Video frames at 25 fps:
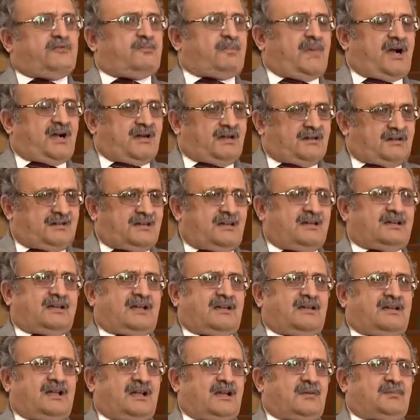if Pakistan
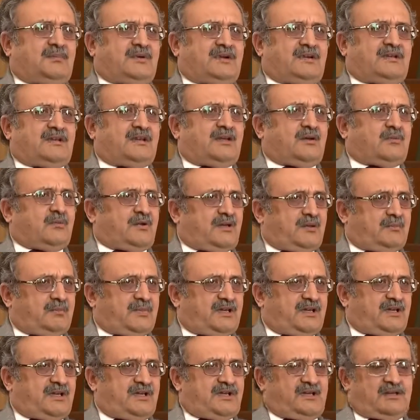can help it, there will
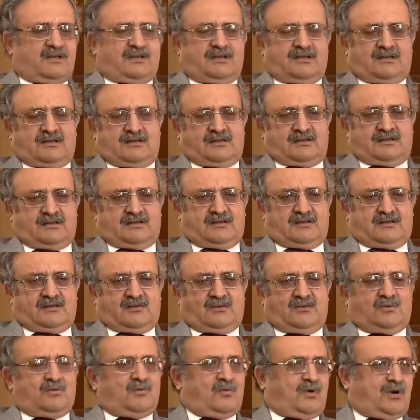be
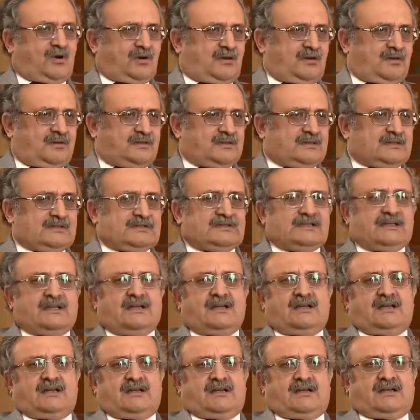no war.
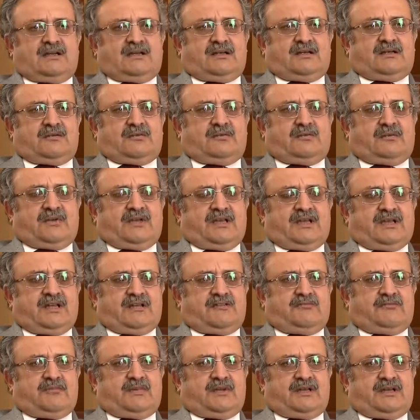We
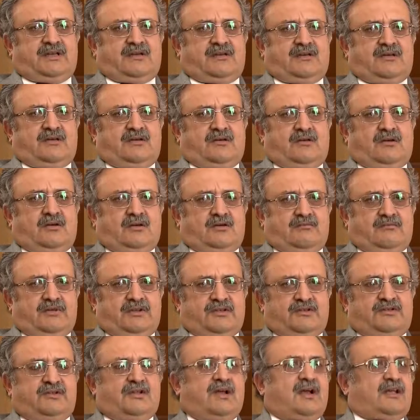have been
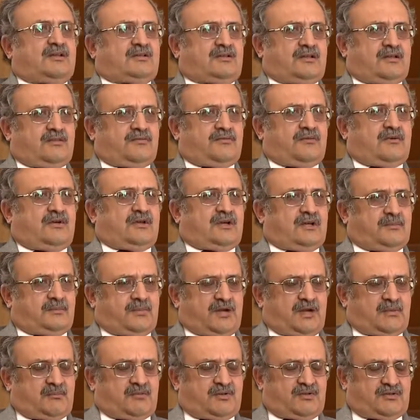always asking for, our
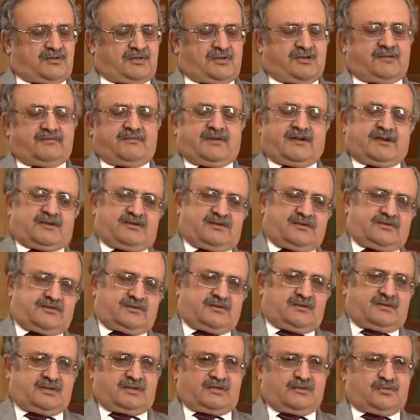Prime Minister in fact
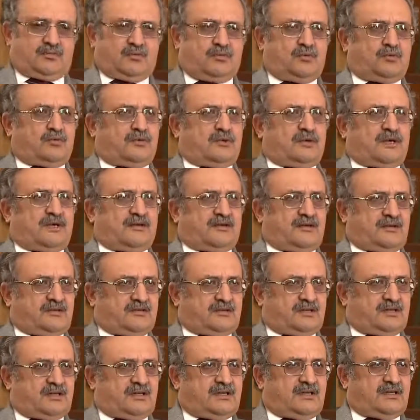yesterday
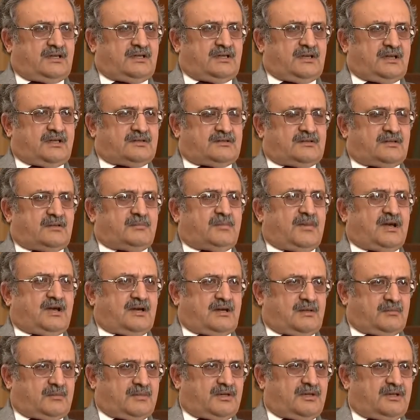addressed the National
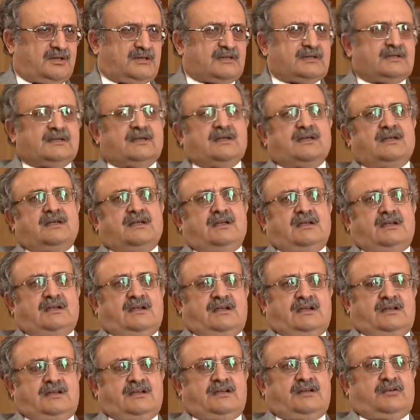Parliament,
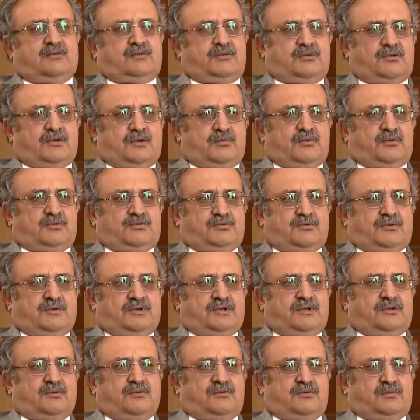and he took the
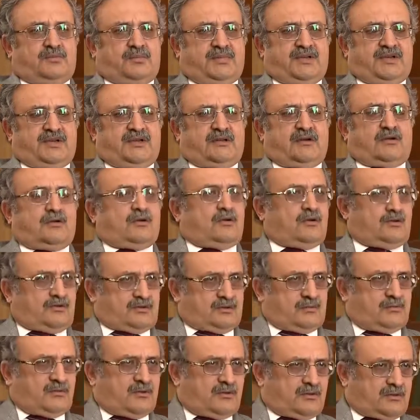opportunity to speak
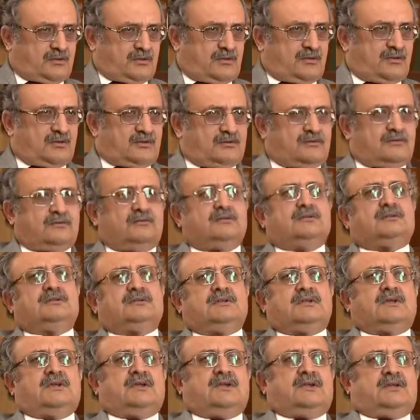across the border also
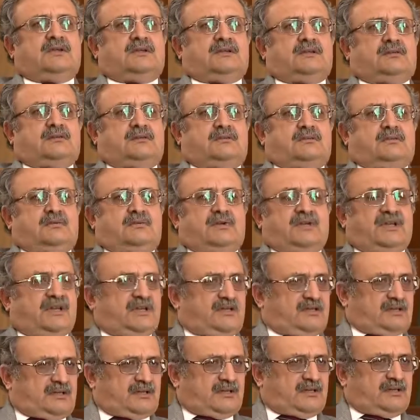to
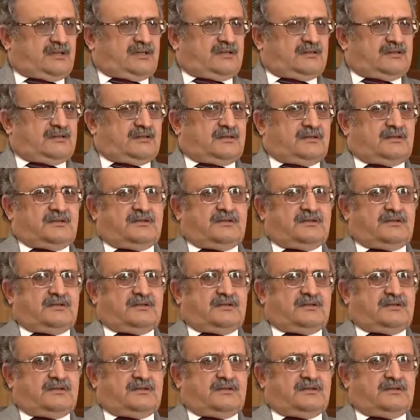de-escalate.